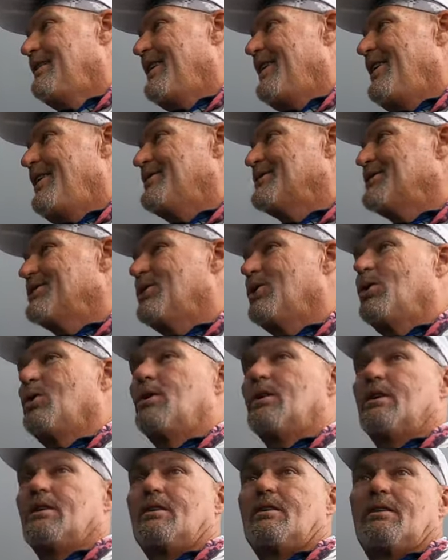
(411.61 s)
There's okay, cool
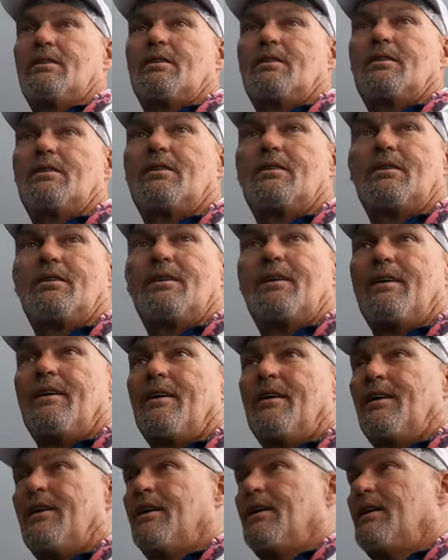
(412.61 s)
one. one. one more cast.
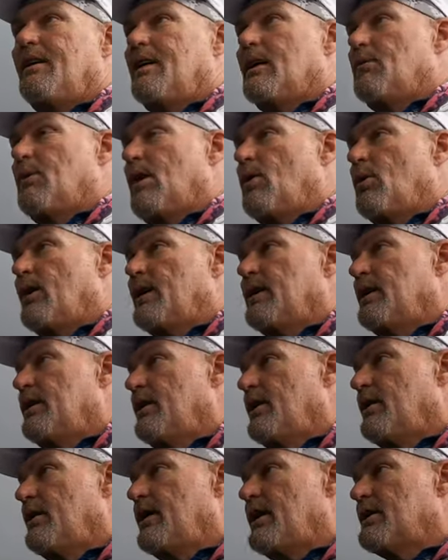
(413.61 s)
Come on, we'll get in
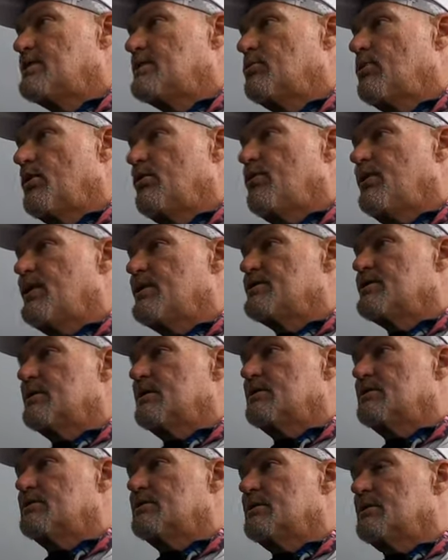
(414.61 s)
here and catch some more fish. It's
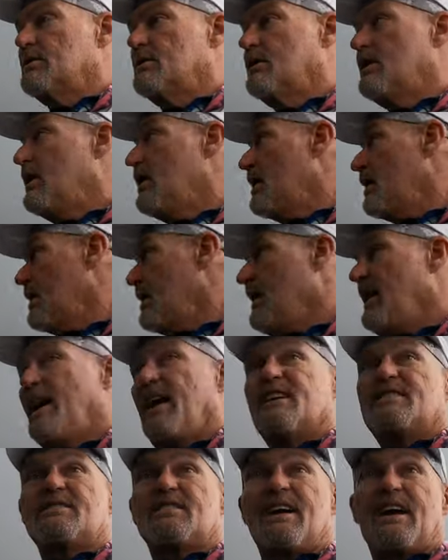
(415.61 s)
always one more cast.
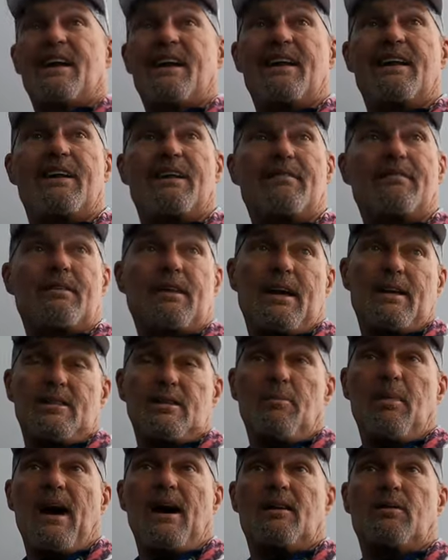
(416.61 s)
It's getting,
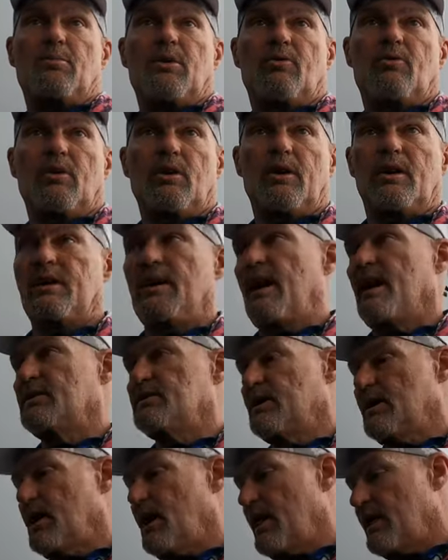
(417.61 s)
it's about to be really
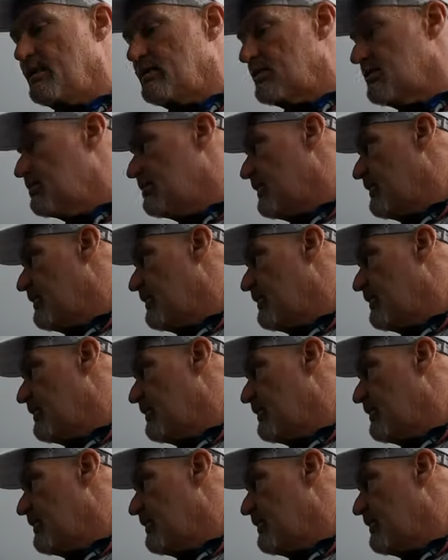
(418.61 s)
nasty, guys.